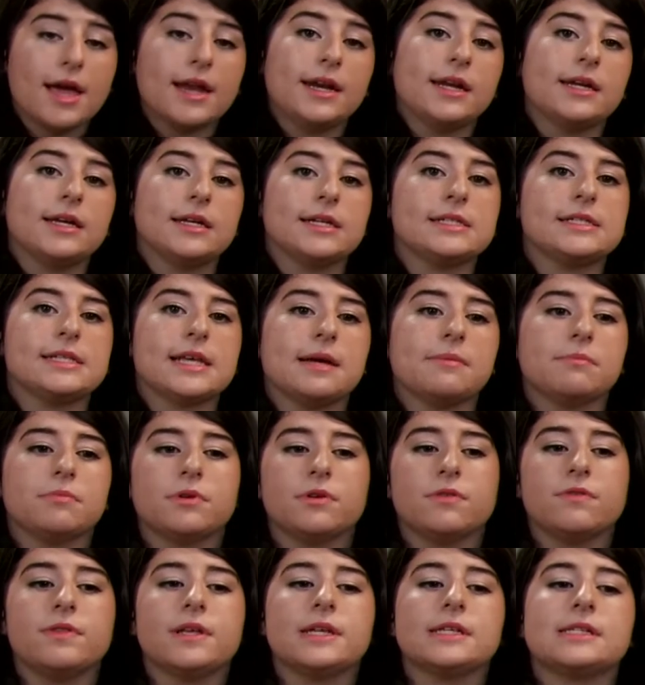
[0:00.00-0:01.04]
And an
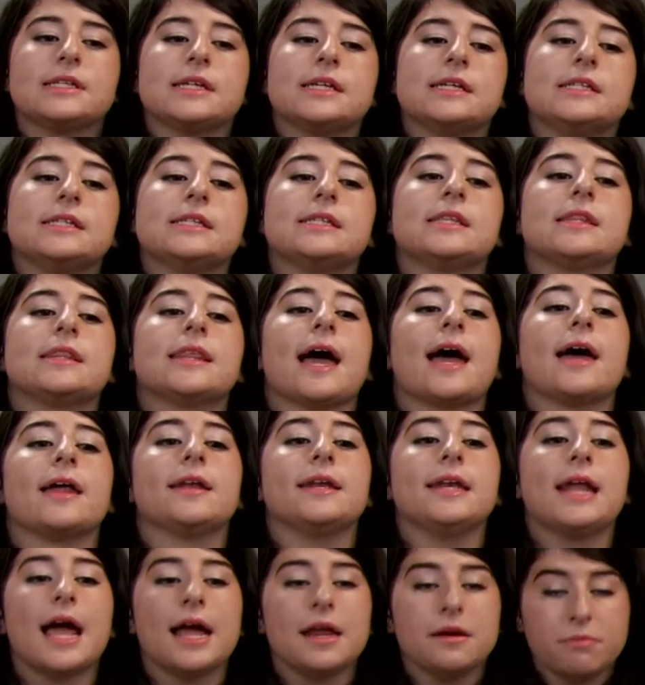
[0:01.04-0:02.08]
example of this is that
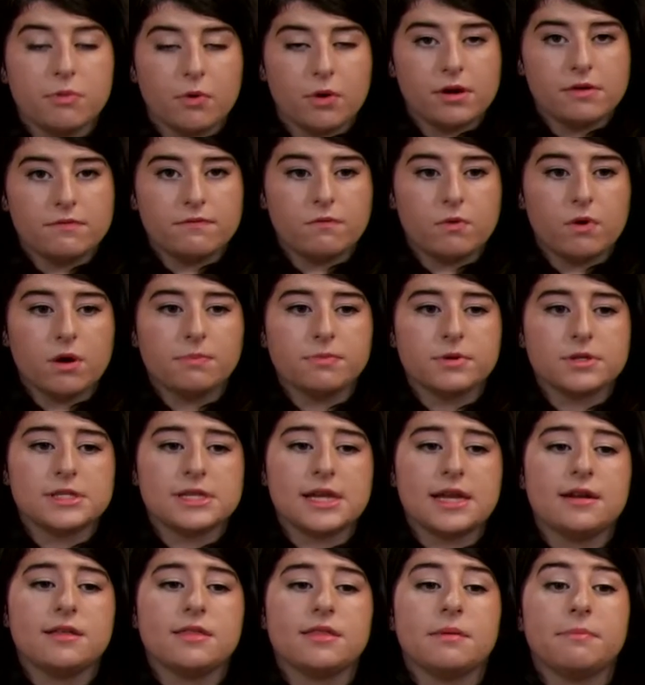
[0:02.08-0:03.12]
9.4%